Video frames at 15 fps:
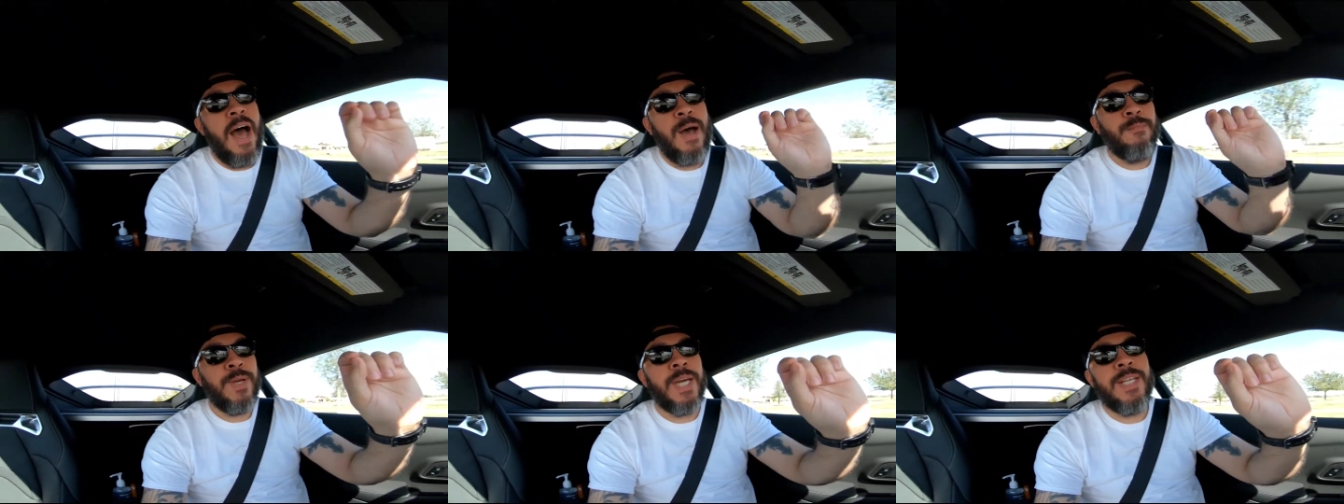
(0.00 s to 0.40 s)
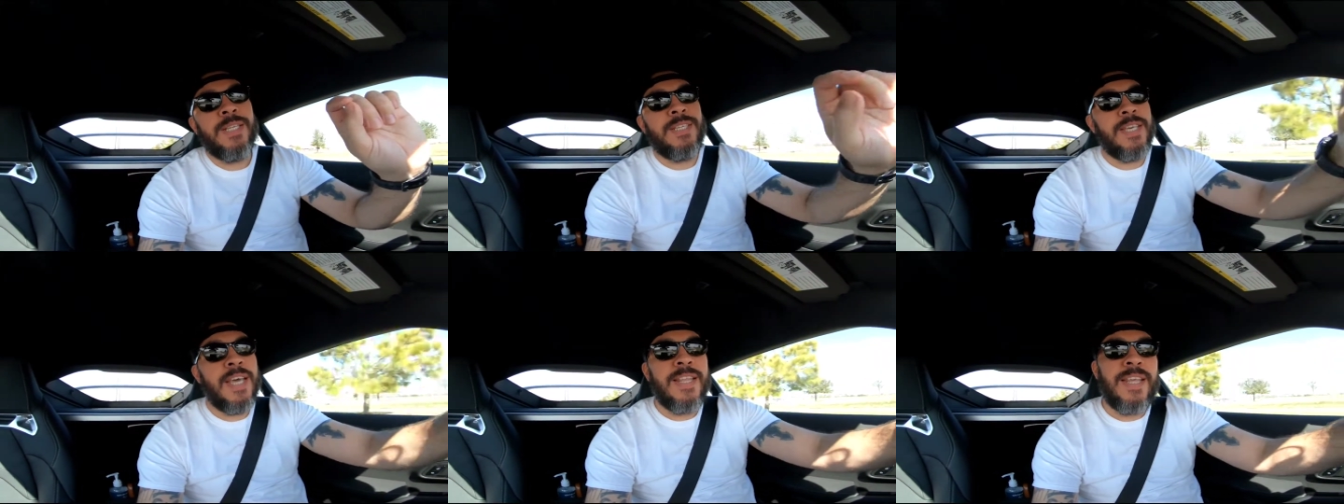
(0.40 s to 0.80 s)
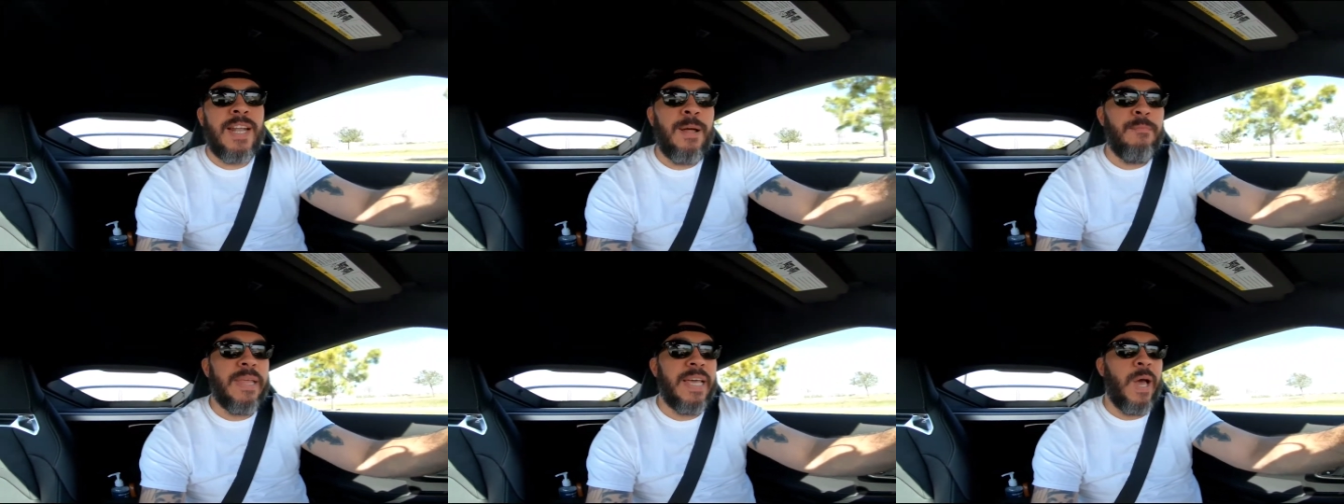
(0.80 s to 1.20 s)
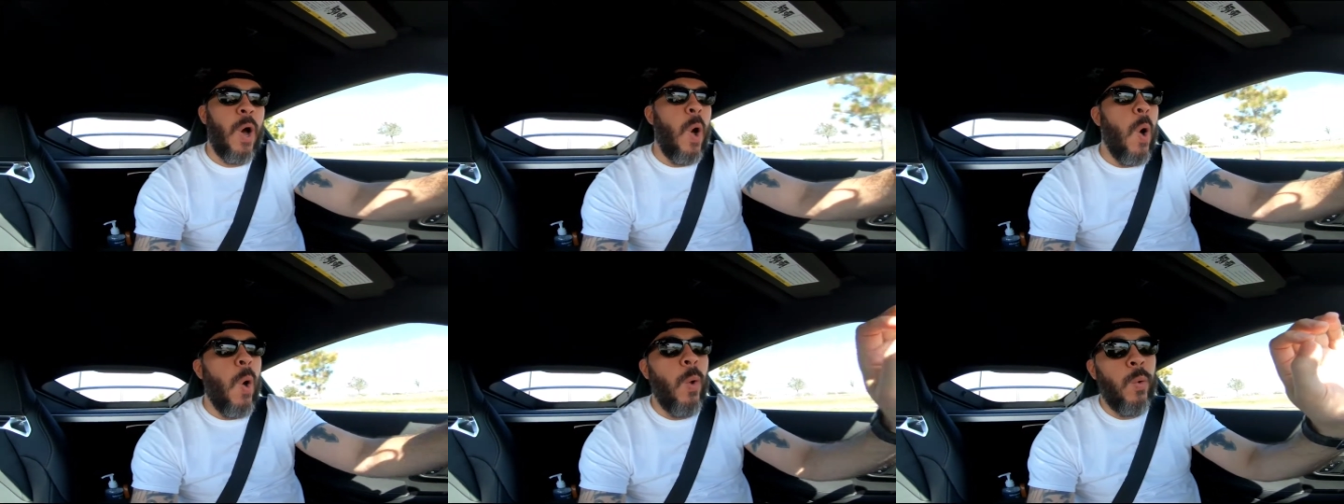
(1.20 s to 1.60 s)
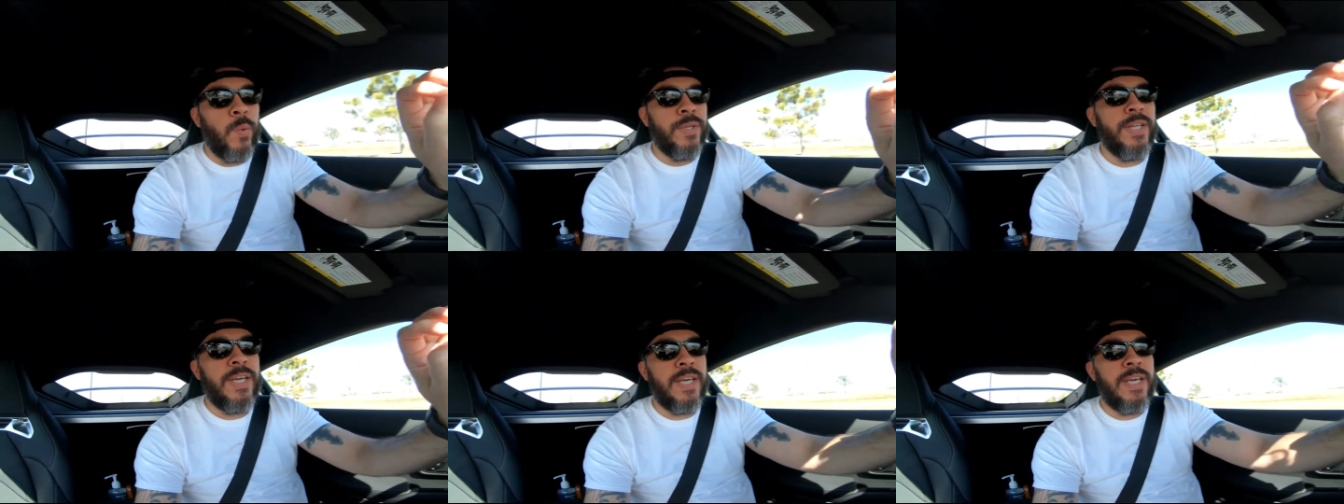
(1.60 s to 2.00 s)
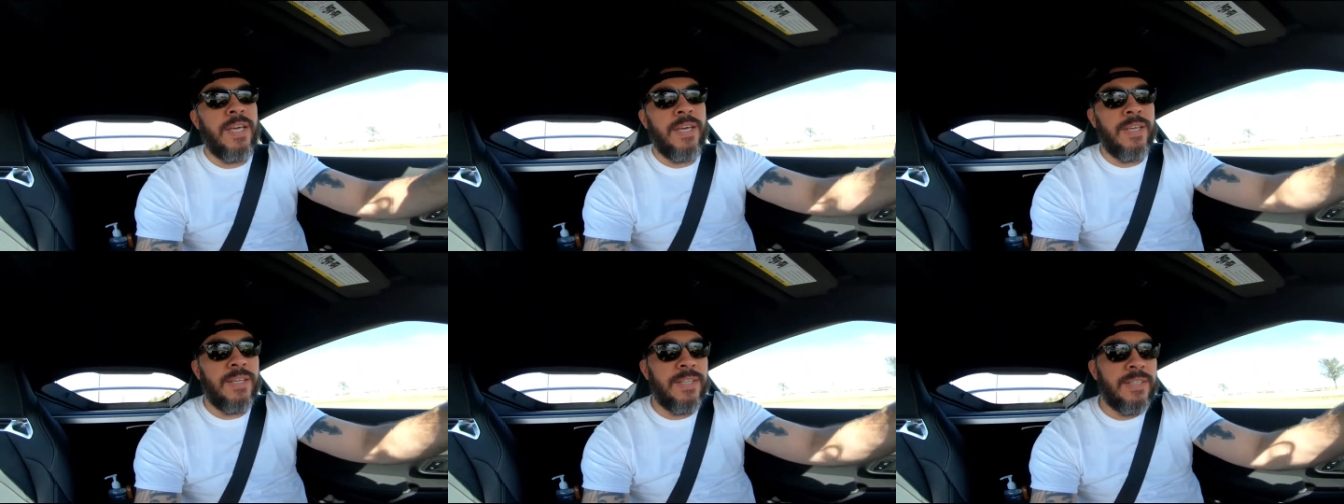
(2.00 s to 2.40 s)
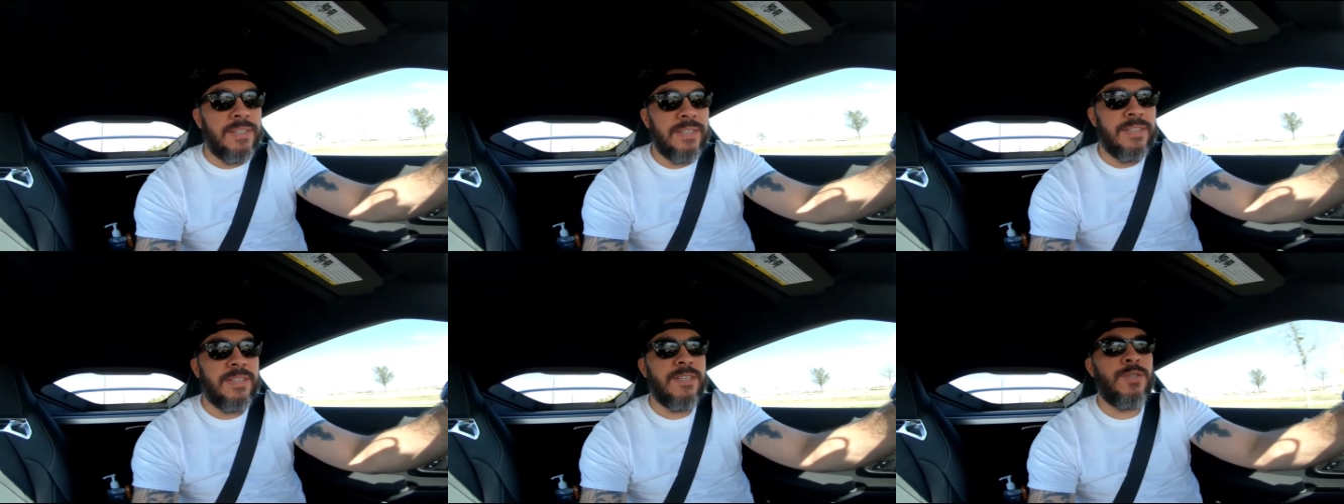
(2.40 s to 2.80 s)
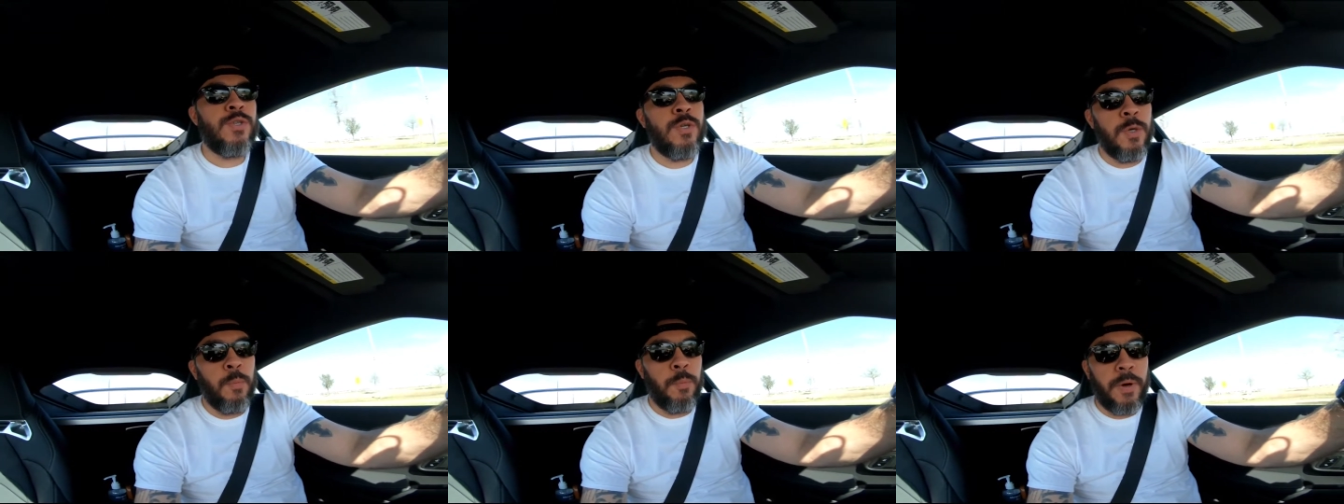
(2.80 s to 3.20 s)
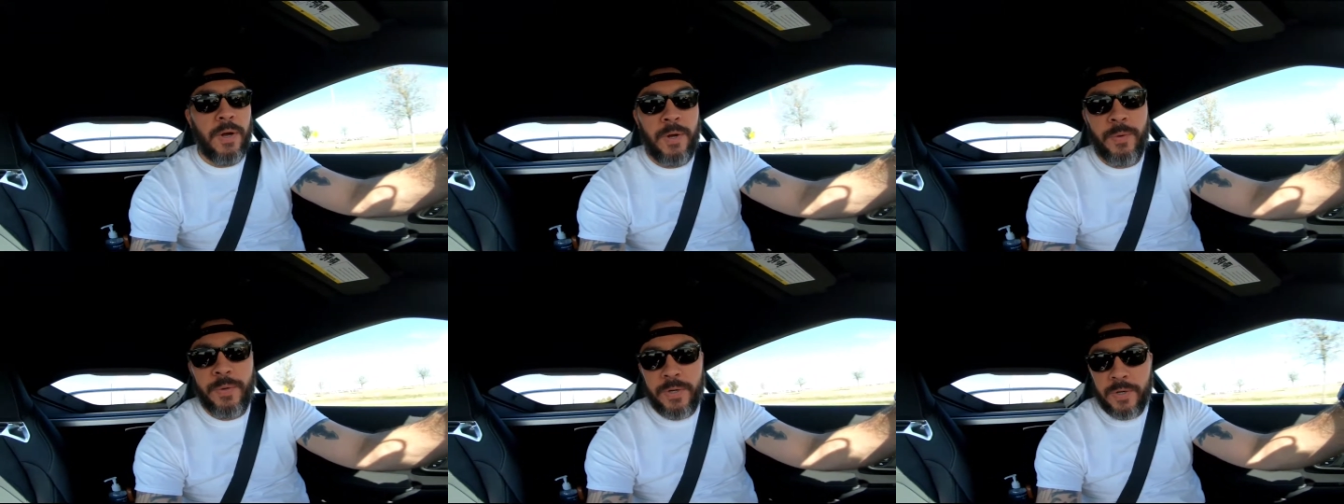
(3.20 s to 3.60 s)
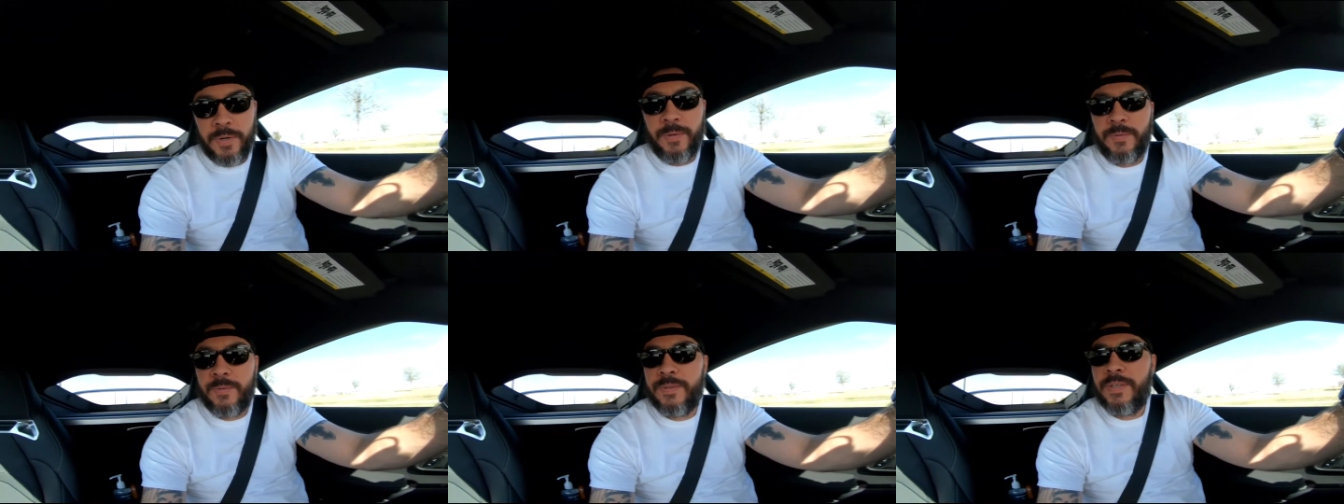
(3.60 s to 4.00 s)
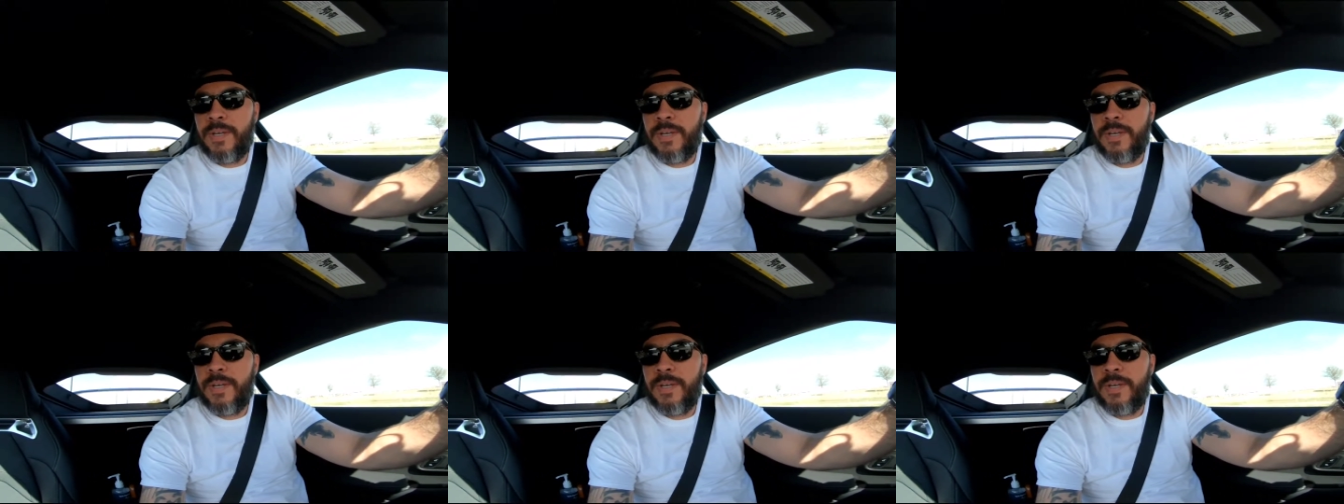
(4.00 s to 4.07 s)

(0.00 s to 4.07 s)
I'm gonna say that I'm the only Supra owner,